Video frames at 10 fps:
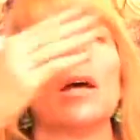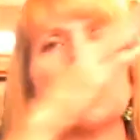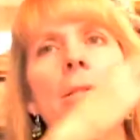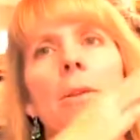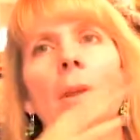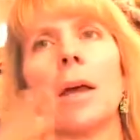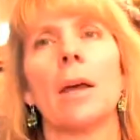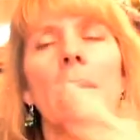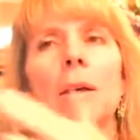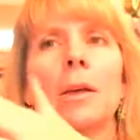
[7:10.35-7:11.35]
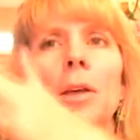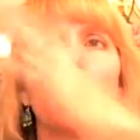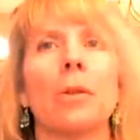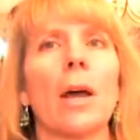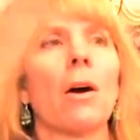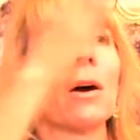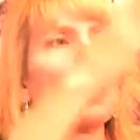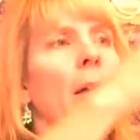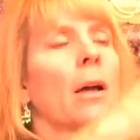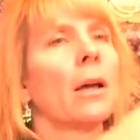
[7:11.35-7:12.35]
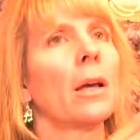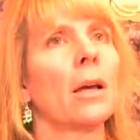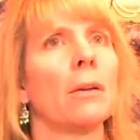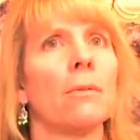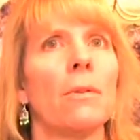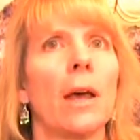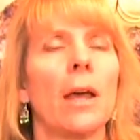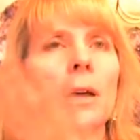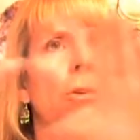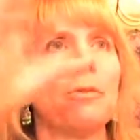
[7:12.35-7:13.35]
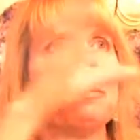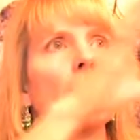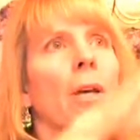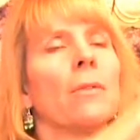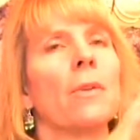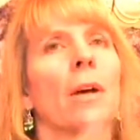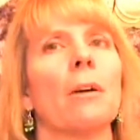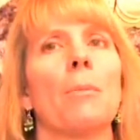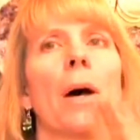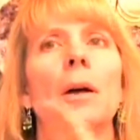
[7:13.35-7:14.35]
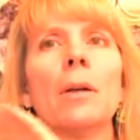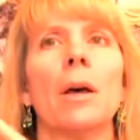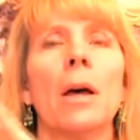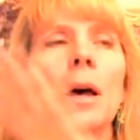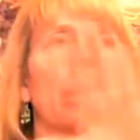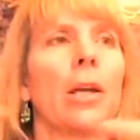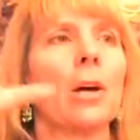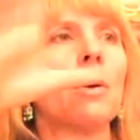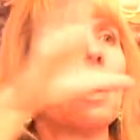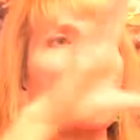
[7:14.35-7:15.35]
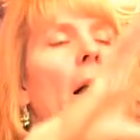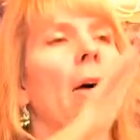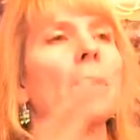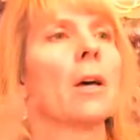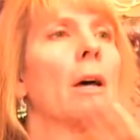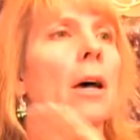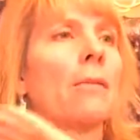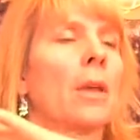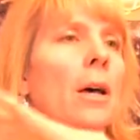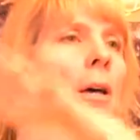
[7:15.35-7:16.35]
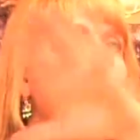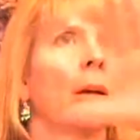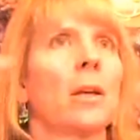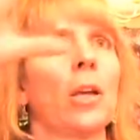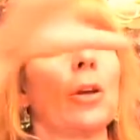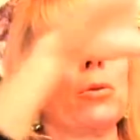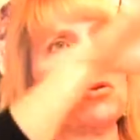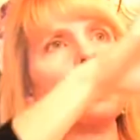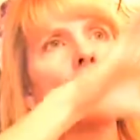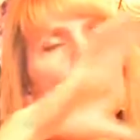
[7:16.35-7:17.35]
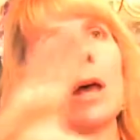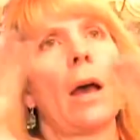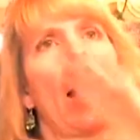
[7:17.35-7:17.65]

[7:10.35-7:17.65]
And so they, you know, they are conveyed through the conveyor belt, you know, of the, of the, you know, the, the